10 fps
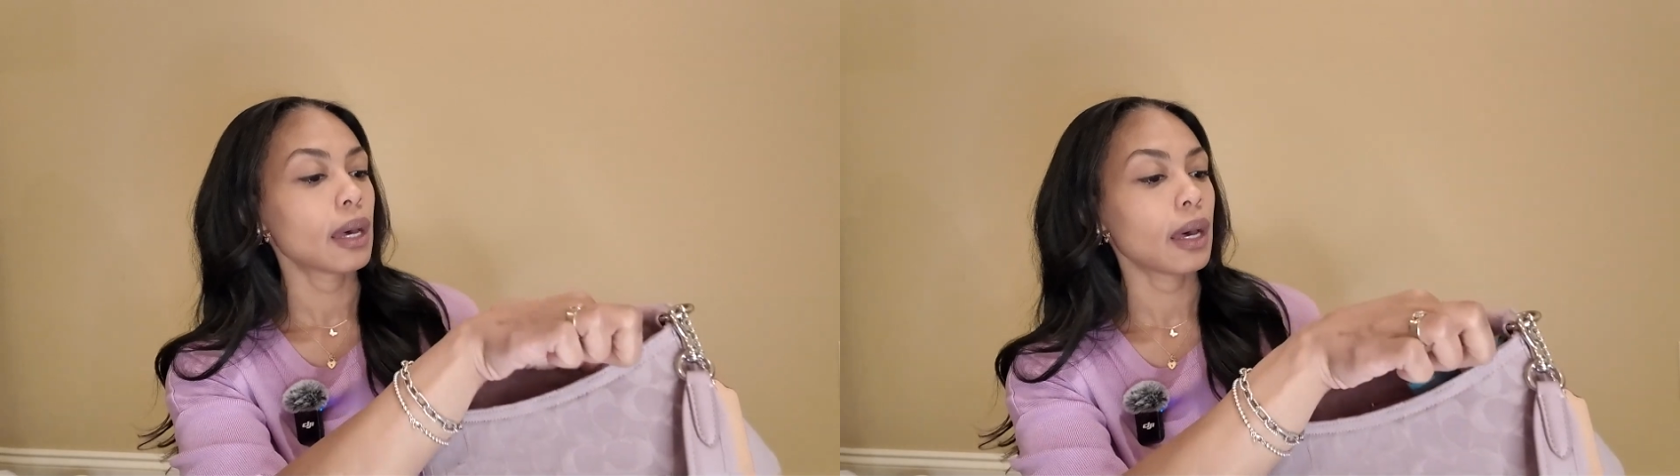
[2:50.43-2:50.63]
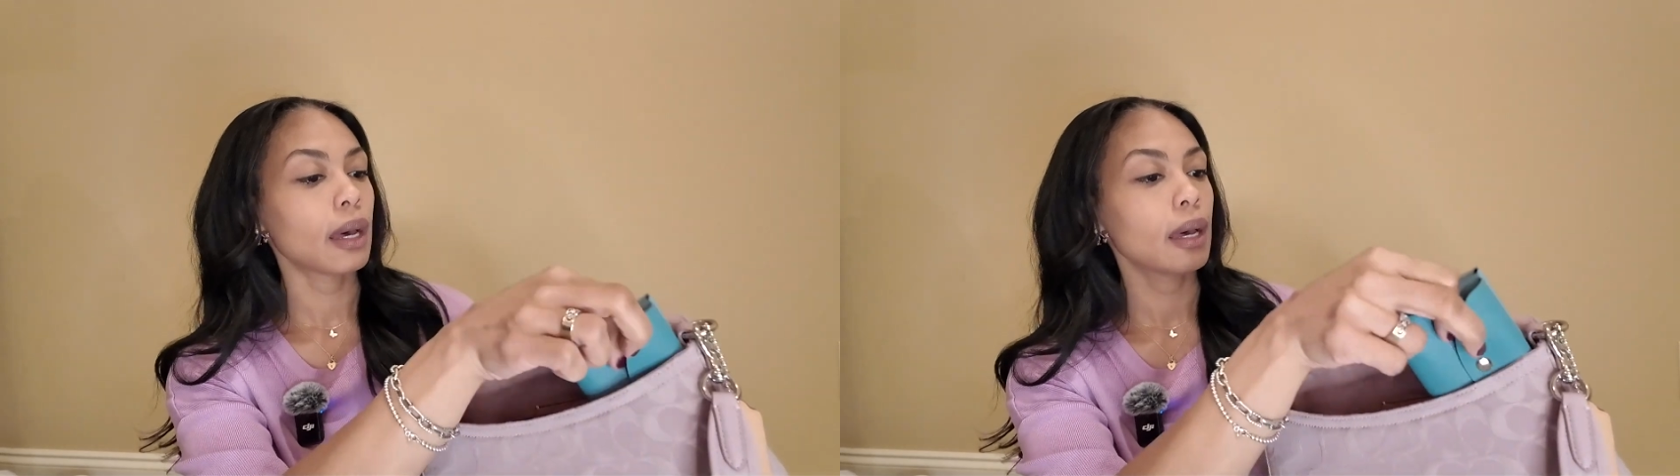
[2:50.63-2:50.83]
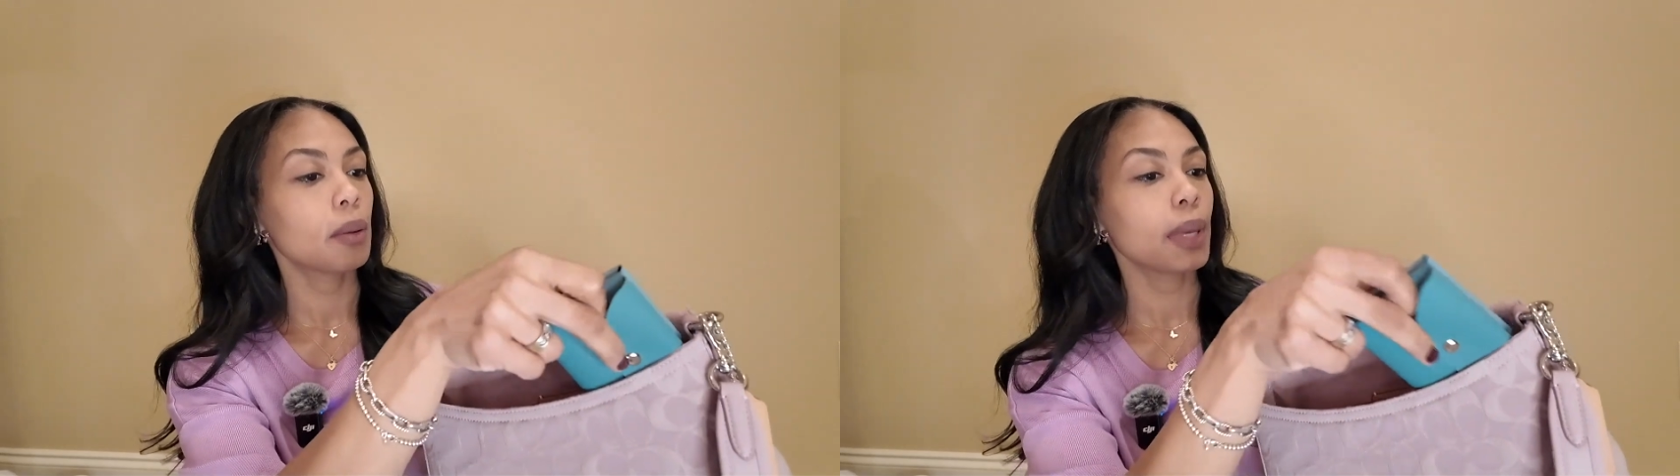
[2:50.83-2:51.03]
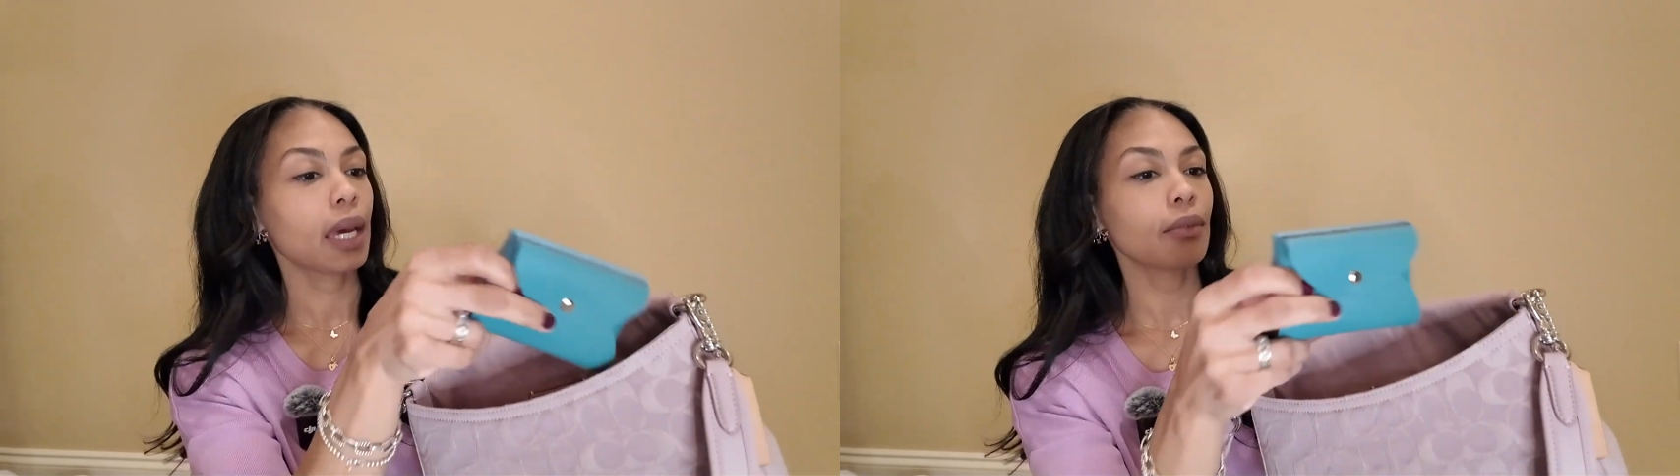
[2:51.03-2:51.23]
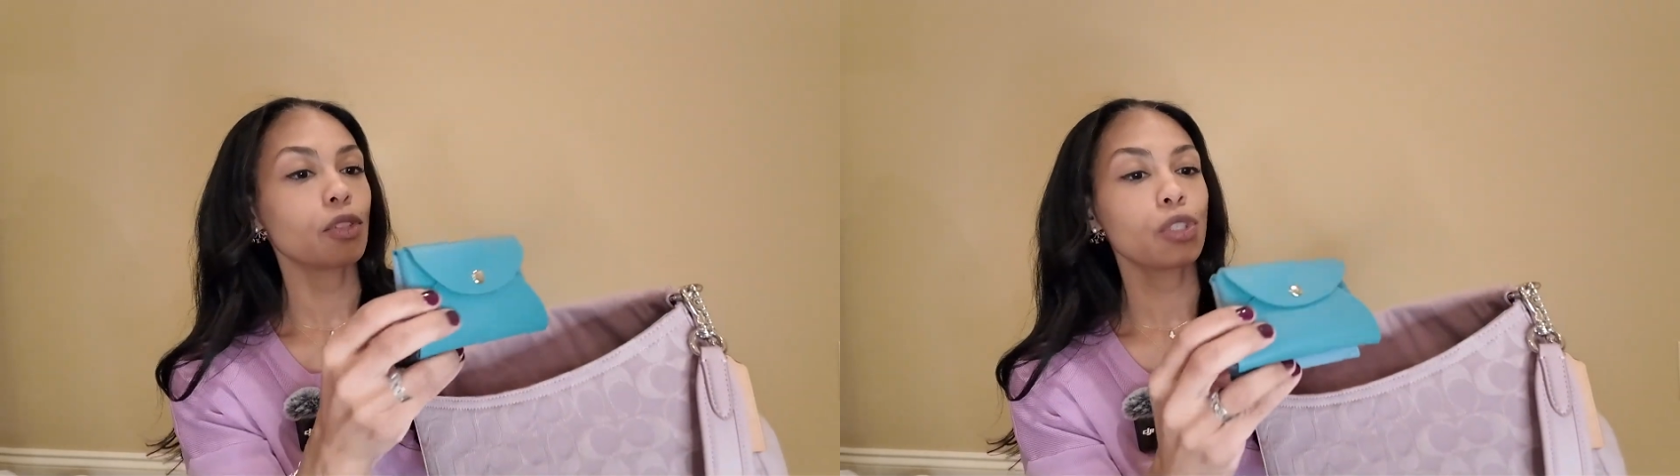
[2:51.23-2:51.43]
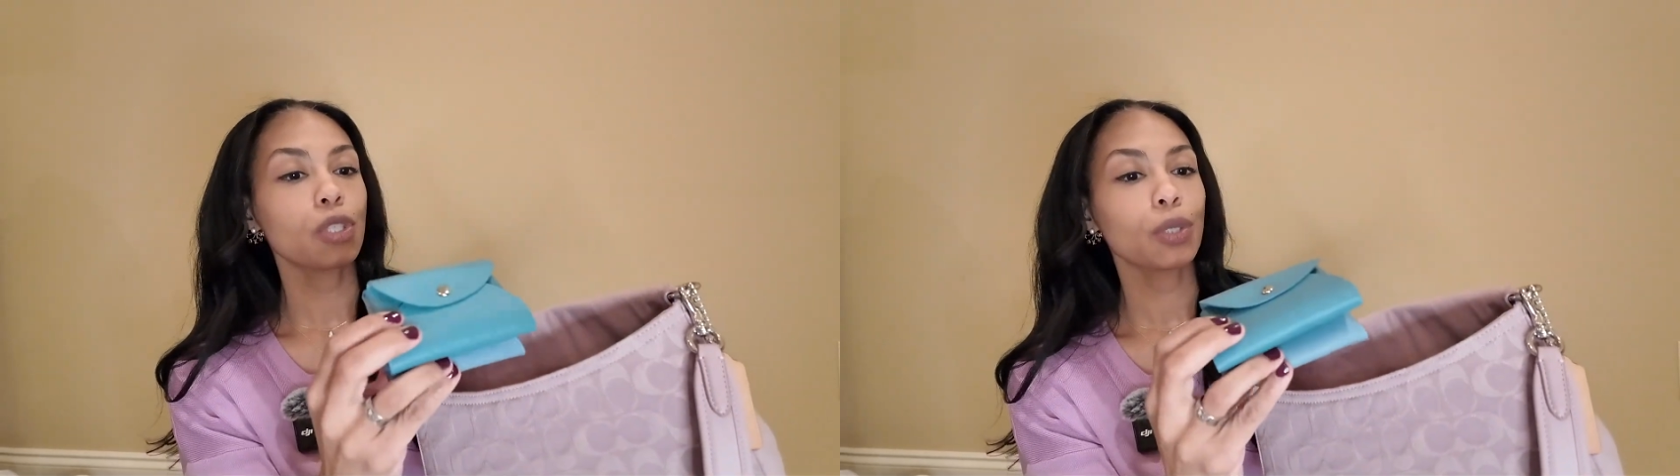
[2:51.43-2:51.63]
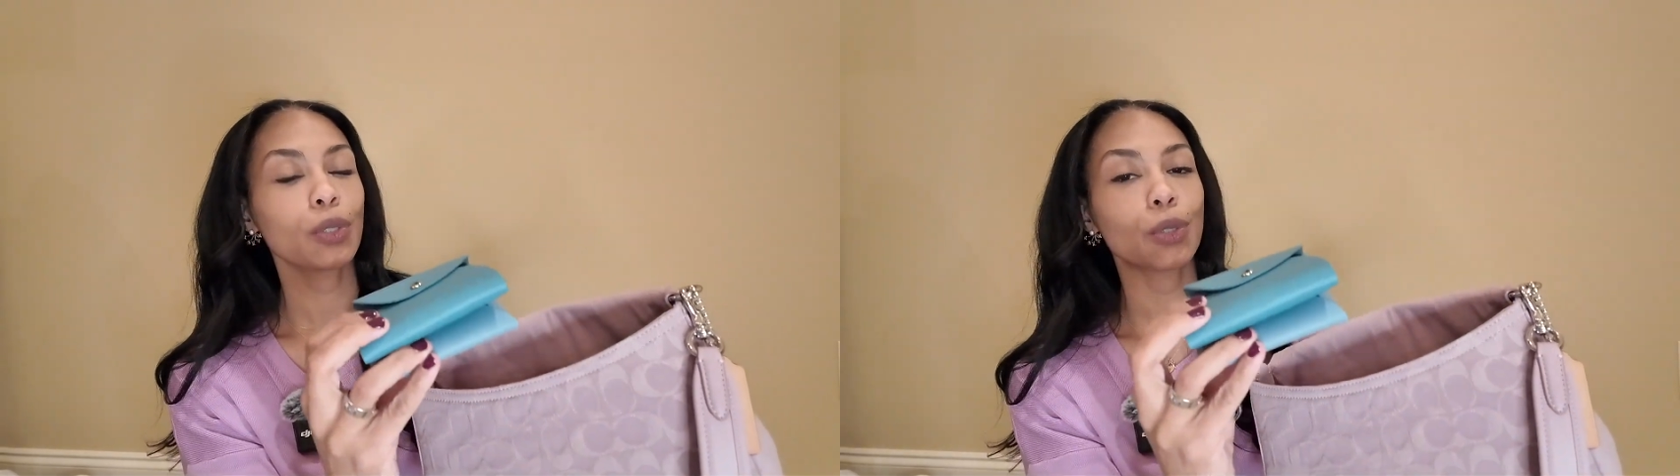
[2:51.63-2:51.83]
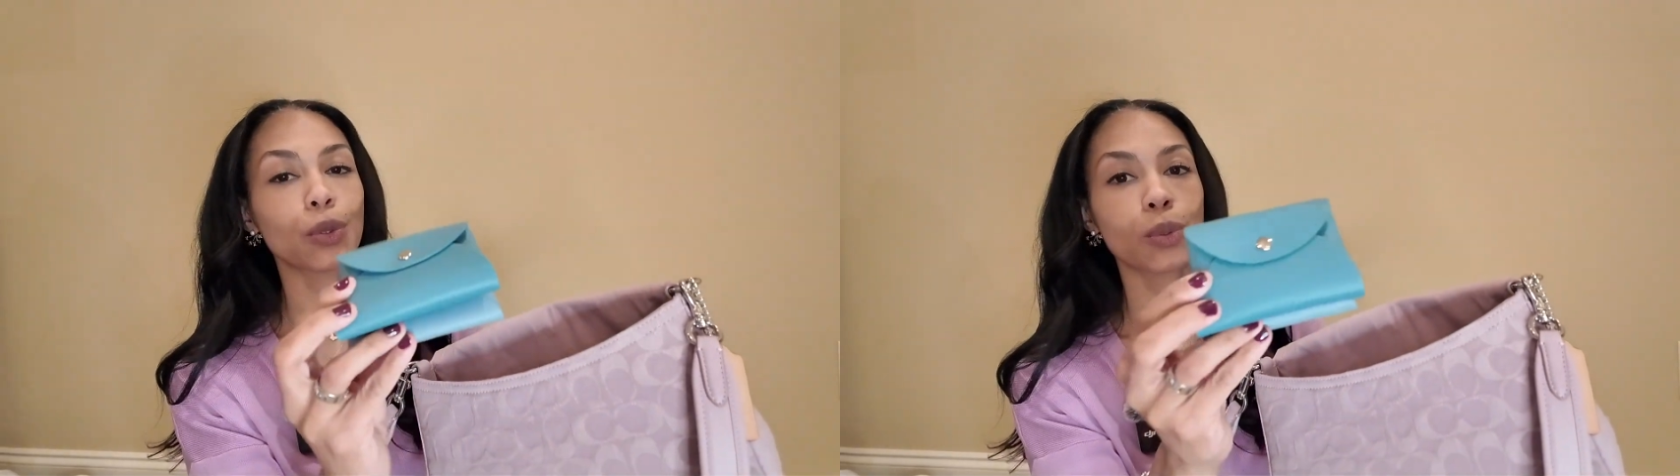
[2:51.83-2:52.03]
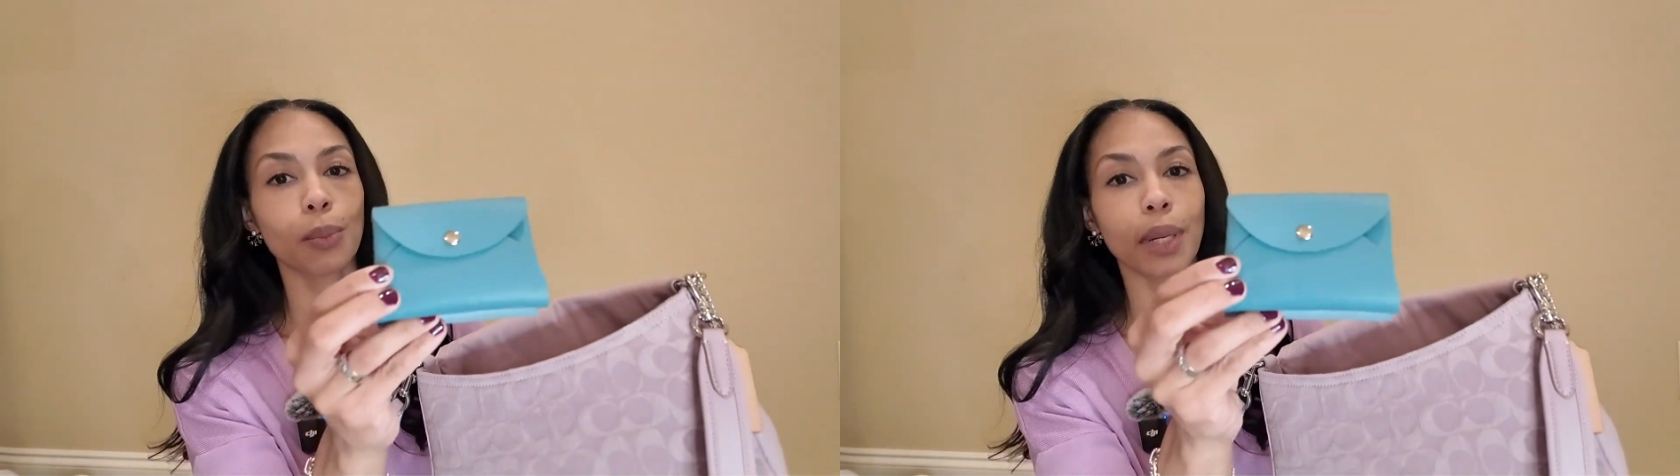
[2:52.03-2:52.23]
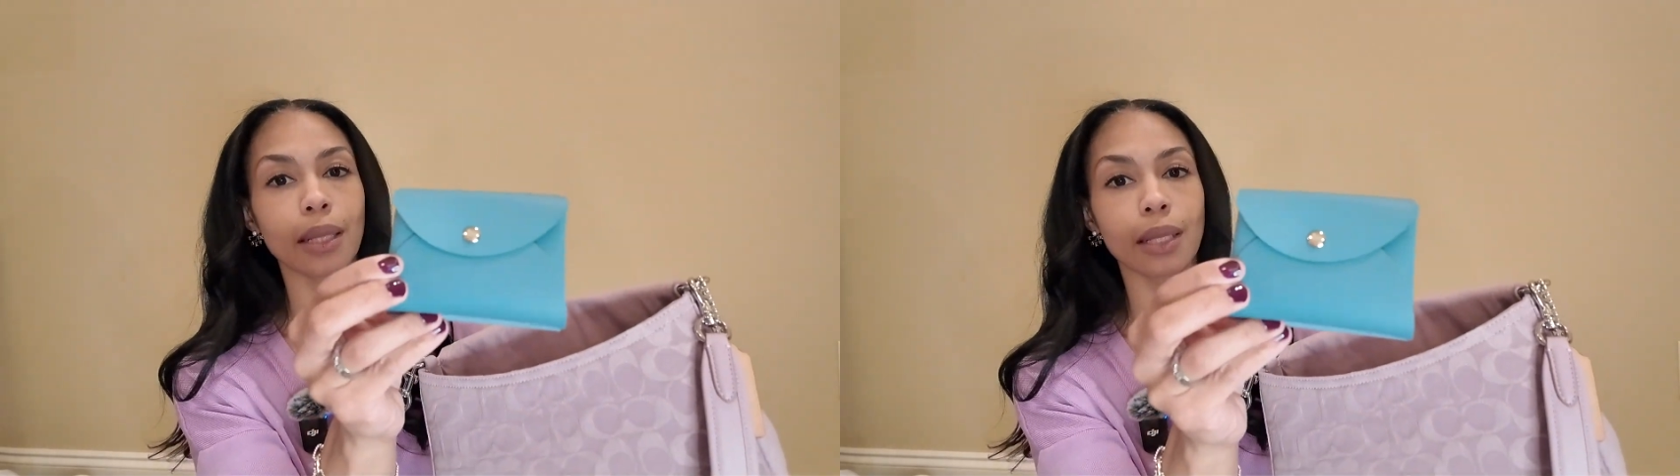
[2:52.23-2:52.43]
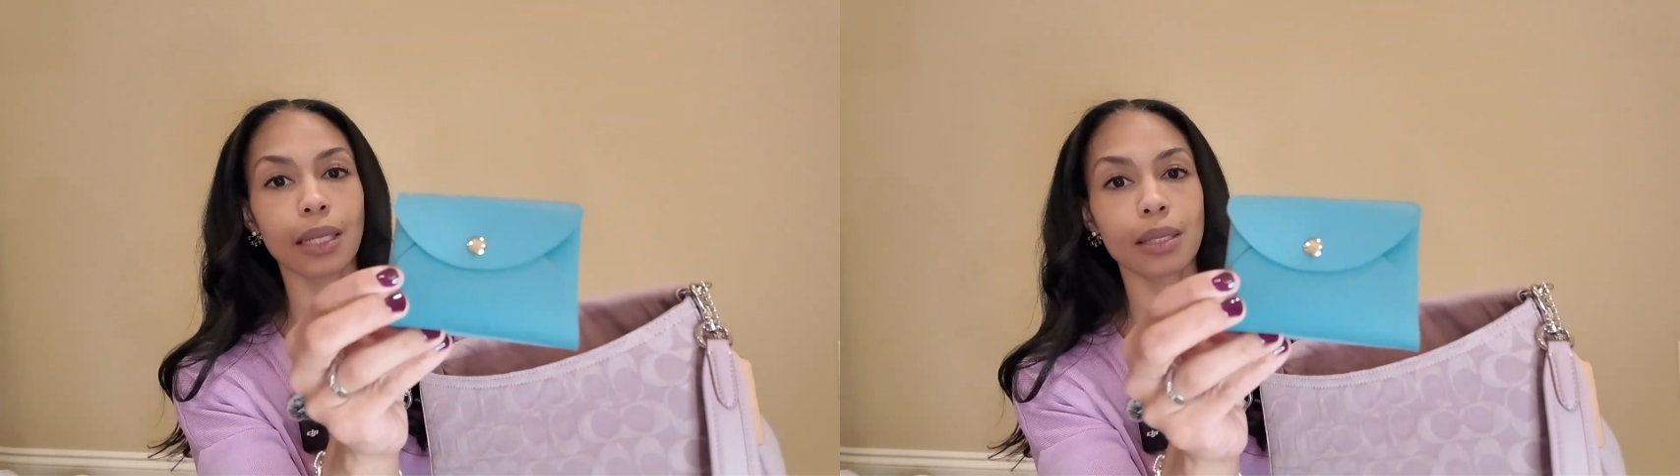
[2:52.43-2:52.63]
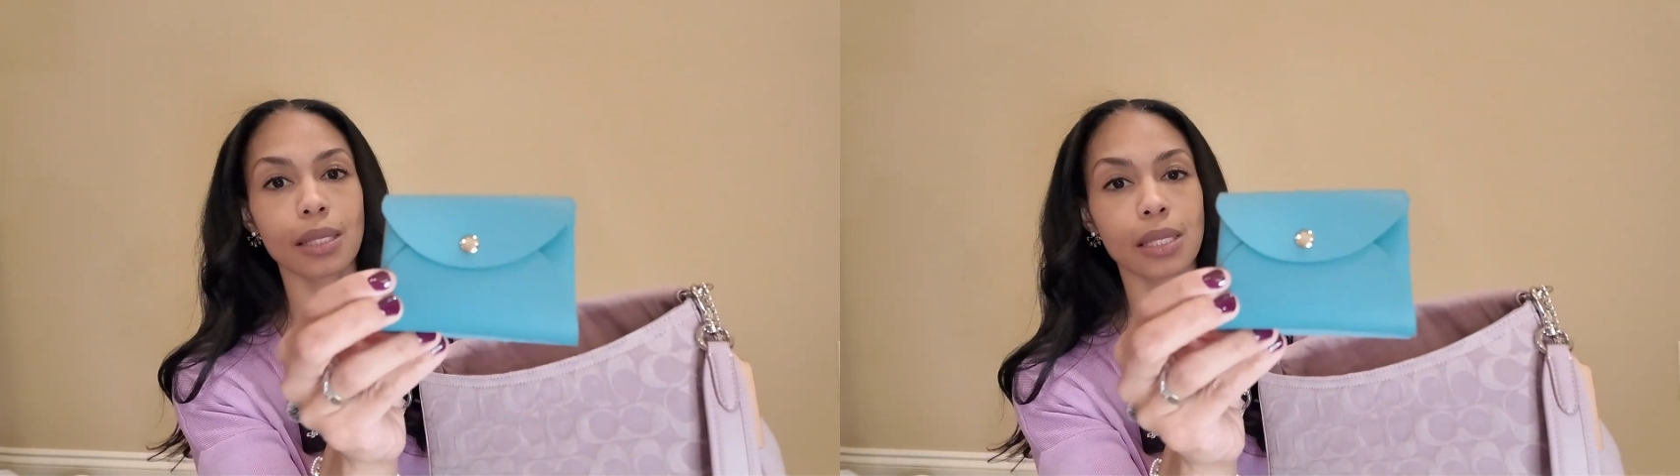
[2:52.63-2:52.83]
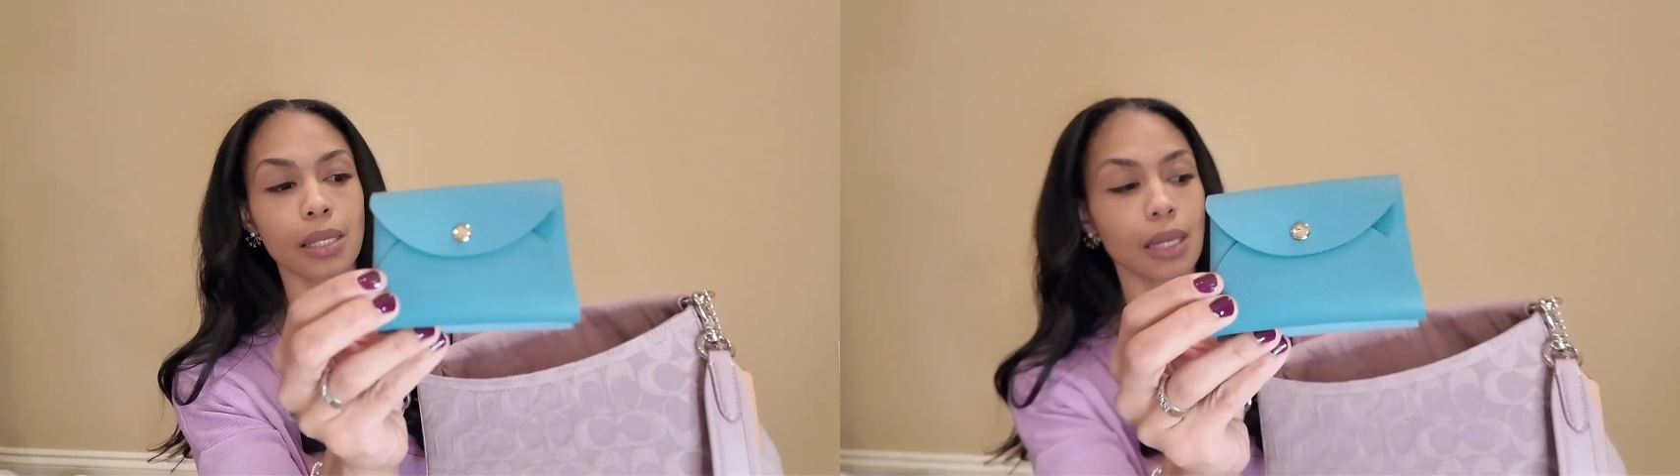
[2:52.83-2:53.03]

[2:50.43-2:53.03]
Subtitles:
I have to show you my latest